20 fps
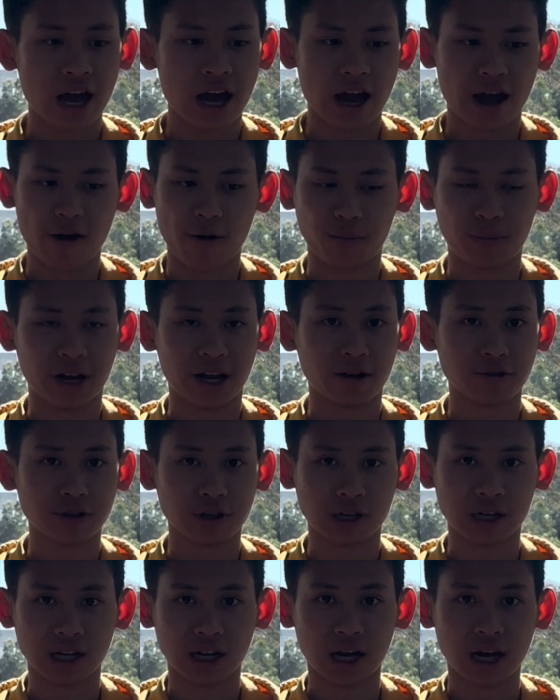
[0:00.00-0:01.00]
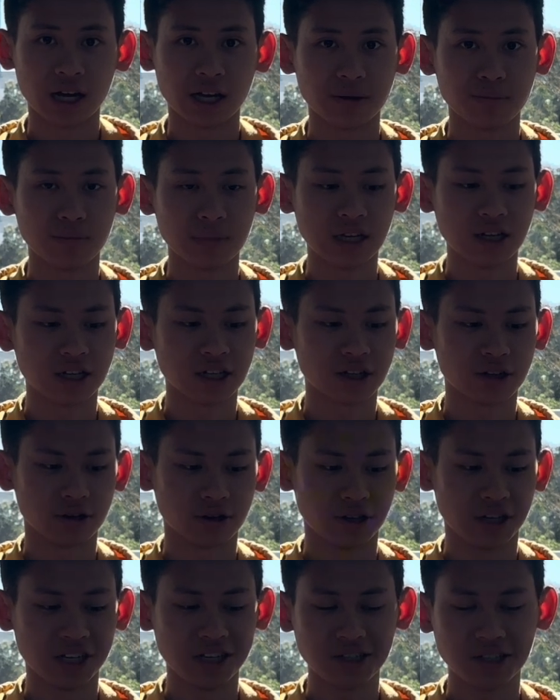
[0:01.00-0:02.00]
helping out your client, meeting
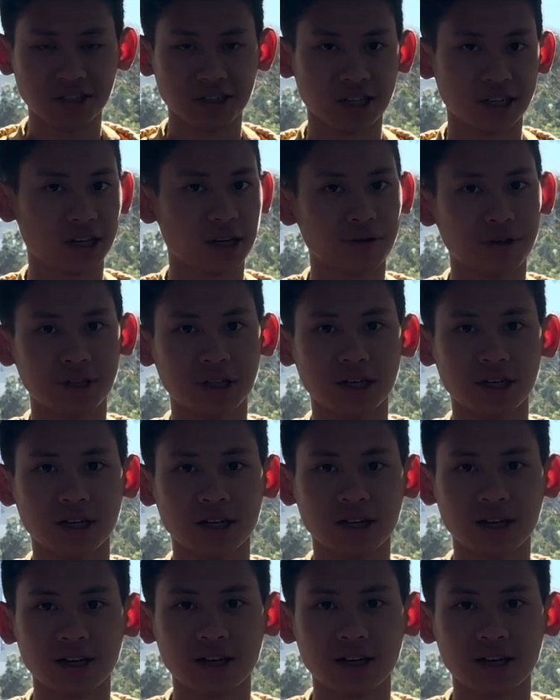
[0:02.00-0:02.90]
their needs and everything.